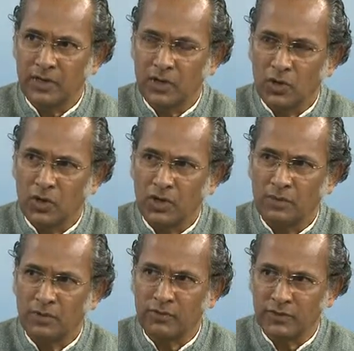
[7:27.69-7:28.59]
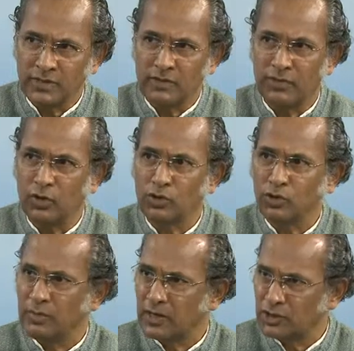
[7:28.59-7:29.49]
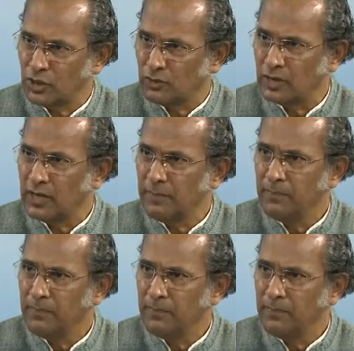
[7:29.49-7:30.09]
called Professor Vinod Kumar Chowdhury.